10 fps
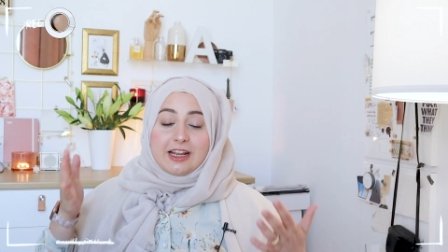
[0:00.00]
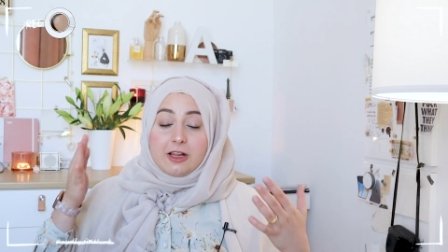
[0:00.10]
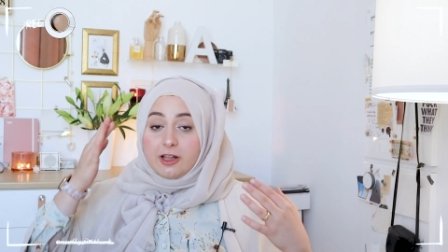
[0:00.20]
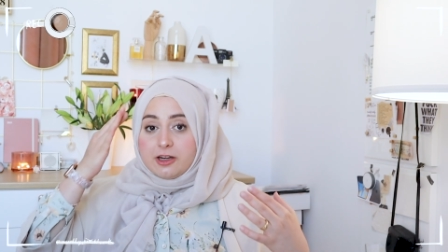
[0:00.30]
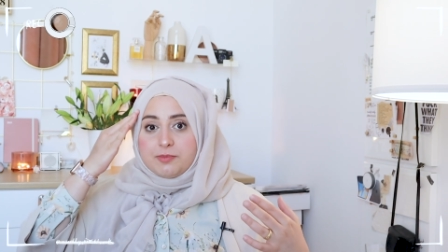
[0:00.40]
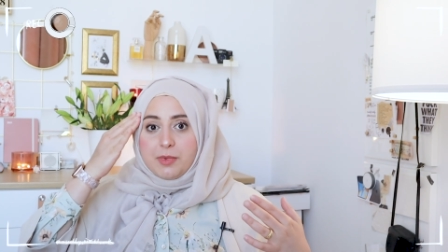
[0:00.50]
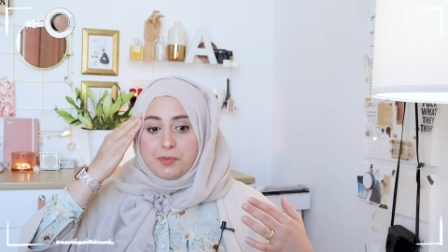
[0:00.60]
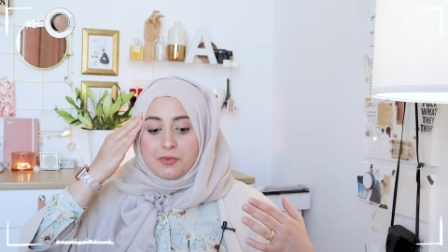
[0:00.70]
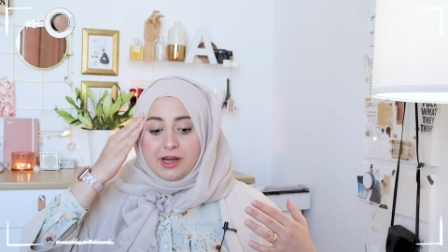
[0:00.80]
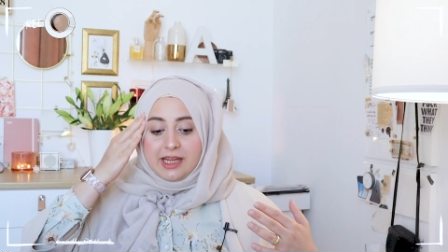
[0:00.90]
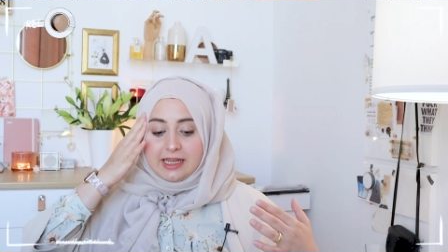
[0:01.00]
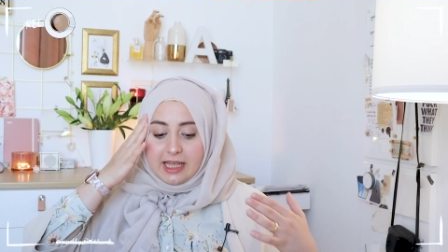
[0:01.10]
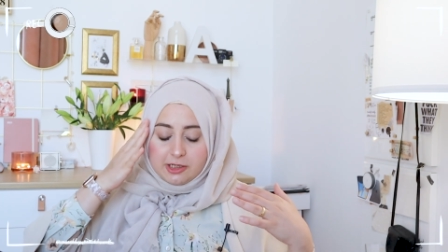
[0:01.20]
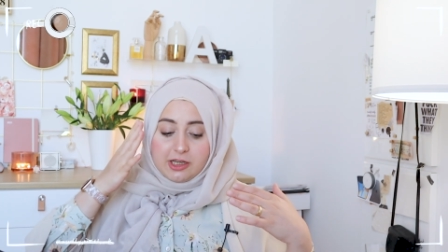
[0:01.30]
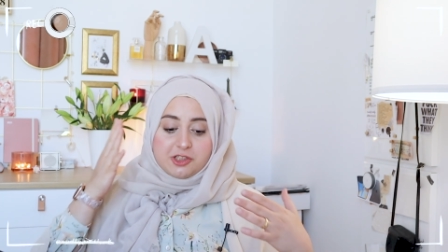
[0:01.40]
It cluttered my brain,
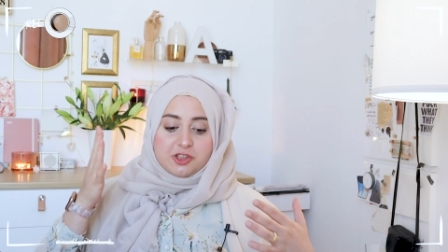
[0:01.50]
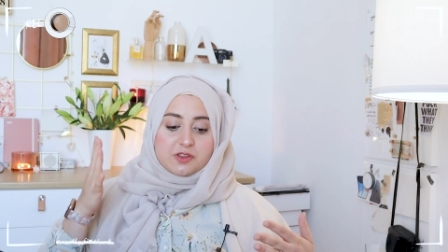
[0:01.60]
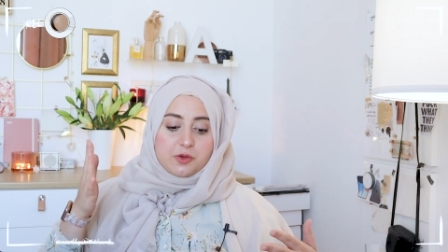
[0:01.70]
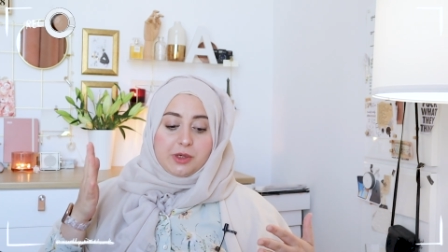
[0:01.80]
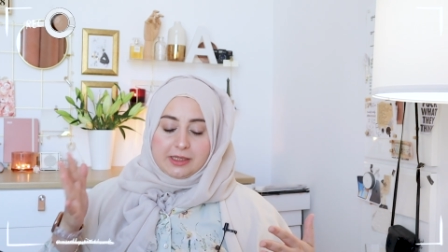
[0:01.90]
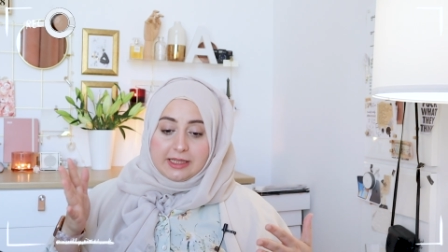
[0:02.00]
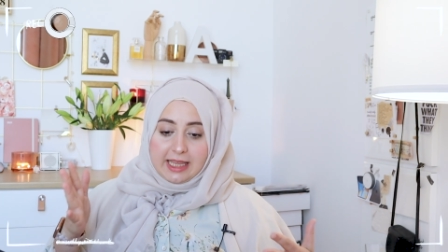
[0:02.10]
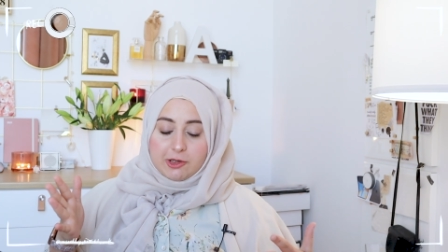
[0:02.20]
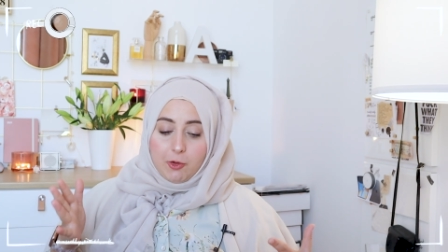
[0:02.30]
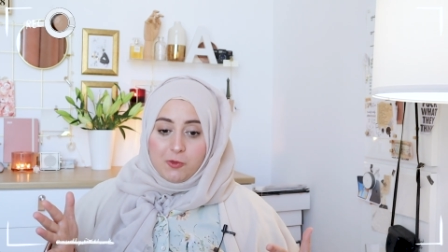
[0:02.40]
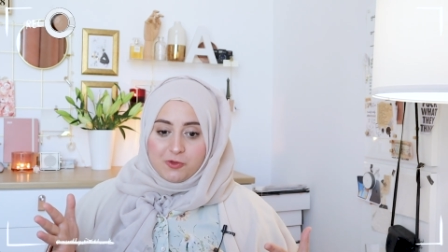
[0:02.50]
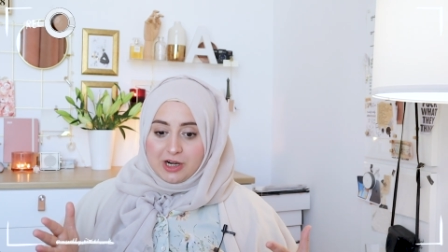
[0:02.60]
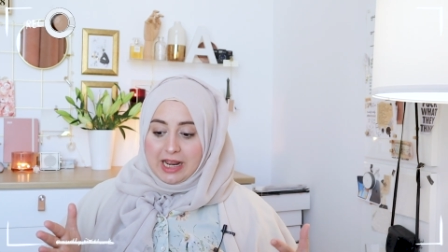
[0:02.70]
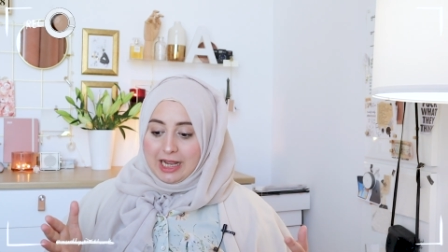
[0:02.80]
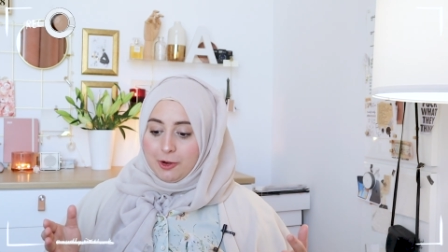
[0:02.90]
and I just couldn't get
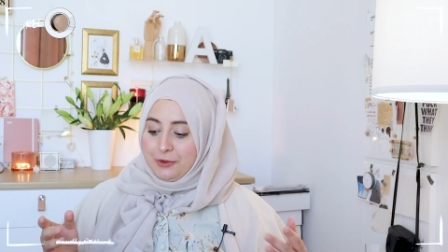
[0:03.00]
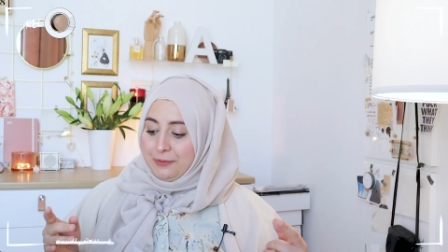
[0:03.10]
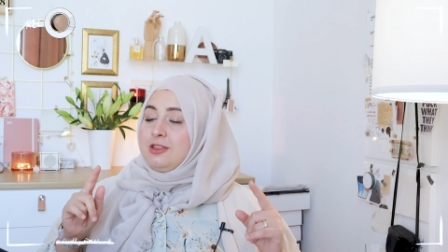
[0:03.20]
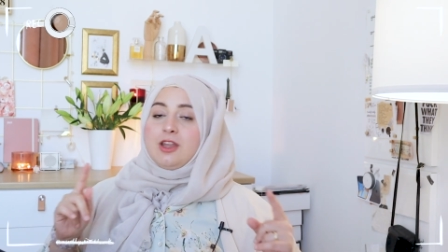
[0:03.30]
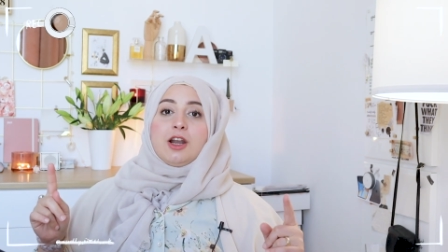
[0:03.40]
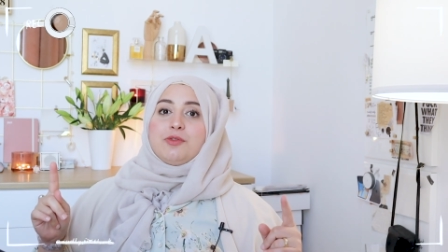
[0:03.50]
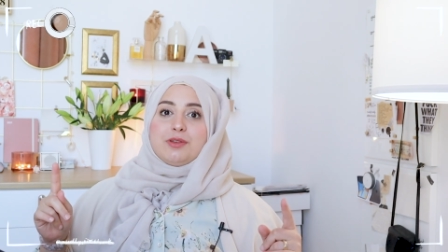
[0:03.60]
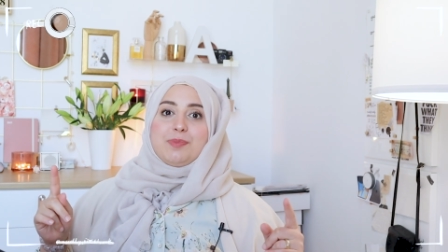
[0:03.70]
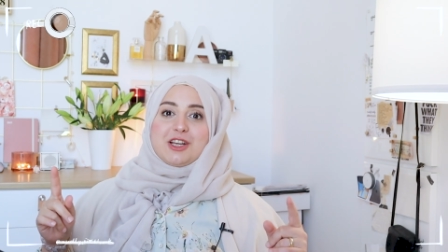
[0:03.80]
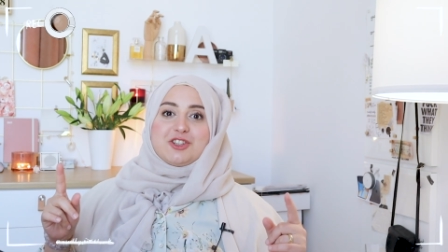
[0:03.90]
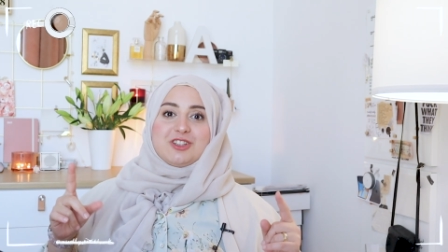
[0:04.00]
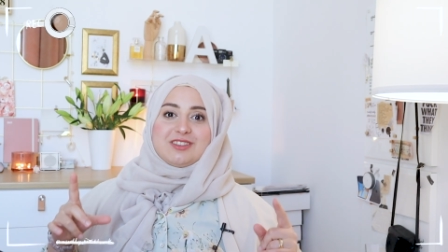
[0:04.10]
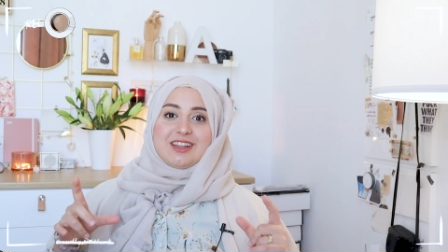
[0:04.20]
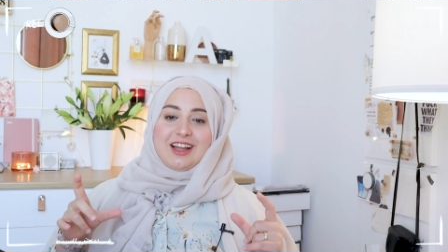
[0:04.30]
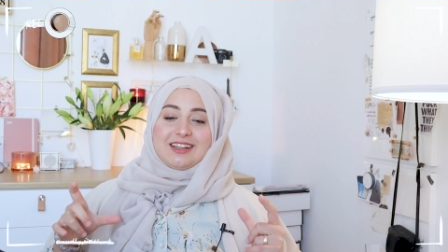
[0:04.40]
over how none of the
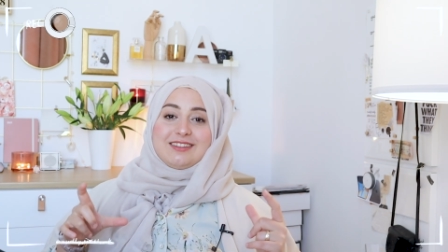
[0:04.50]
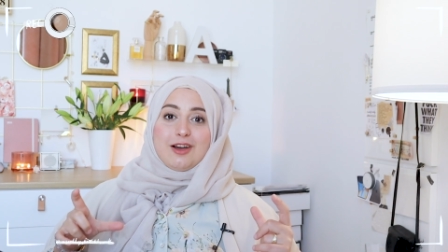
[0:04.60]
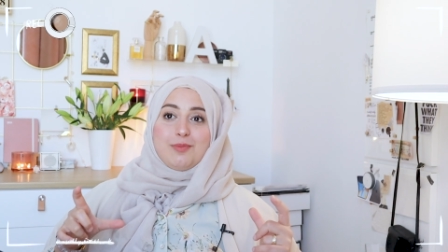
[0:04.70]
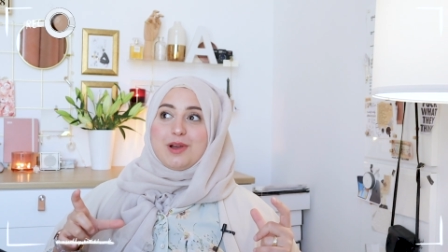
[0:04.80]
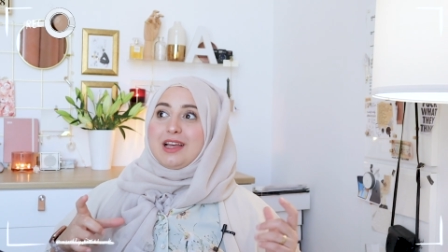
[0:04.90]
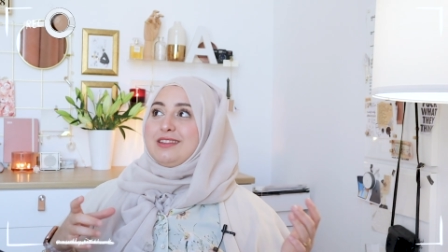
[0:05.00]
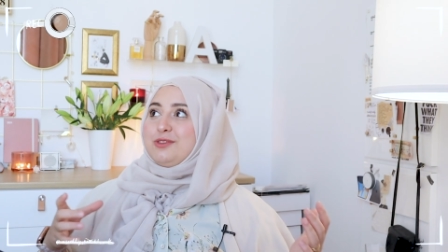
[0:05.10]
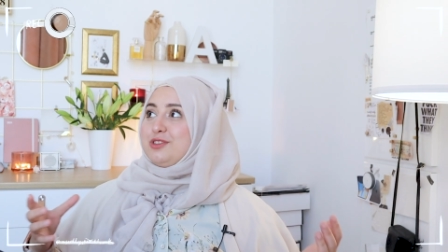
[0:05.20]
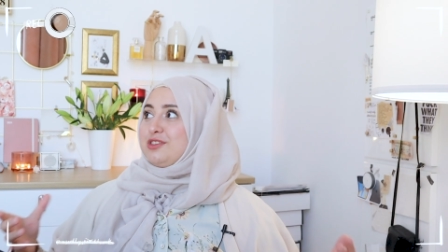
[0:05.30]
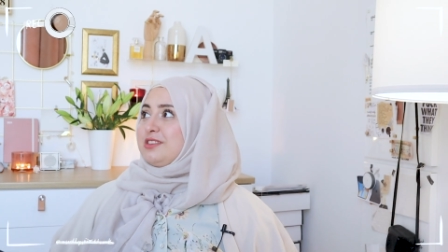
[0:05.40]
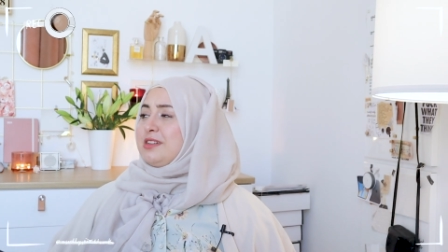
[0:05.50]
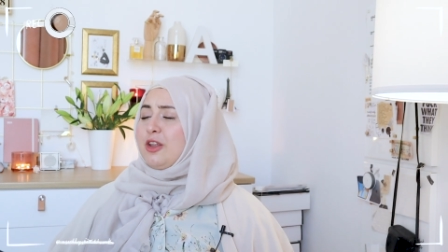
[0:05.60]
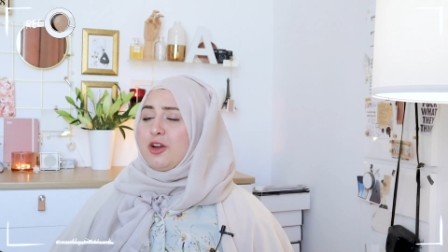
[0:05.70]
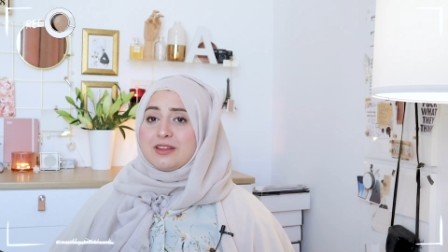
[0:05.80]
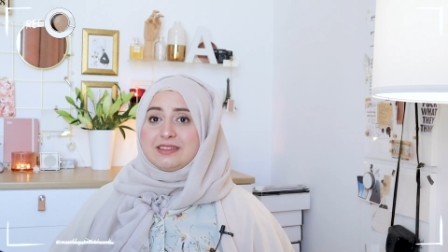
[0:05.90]
pictures lined up, and it was just a
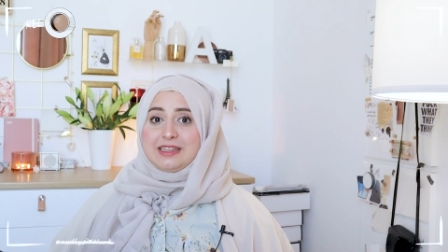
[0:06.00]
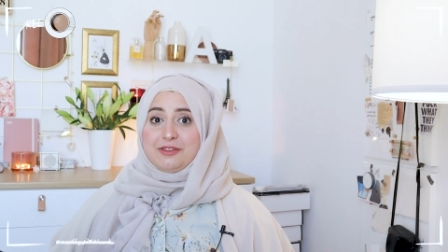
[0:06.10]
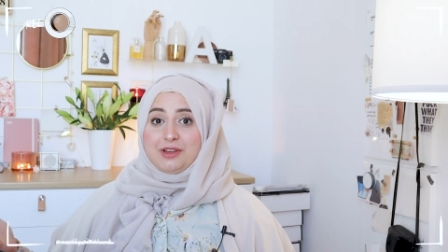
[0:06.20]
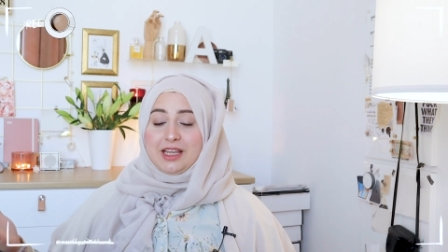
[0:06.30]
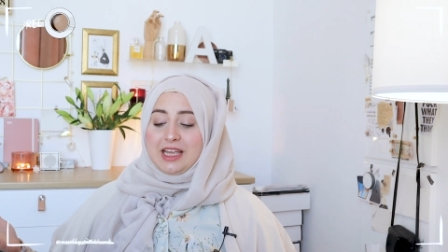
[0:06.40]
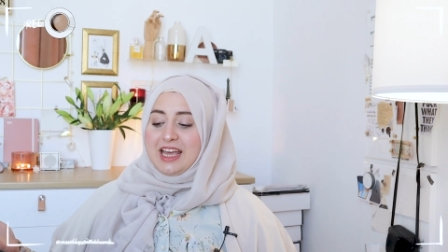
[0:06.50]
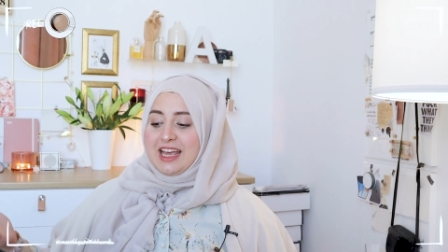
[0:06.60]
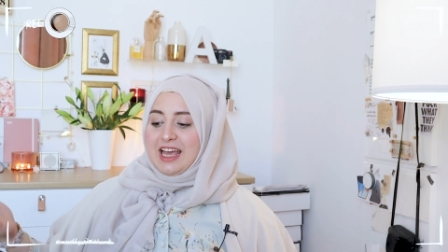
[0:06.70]
long CV.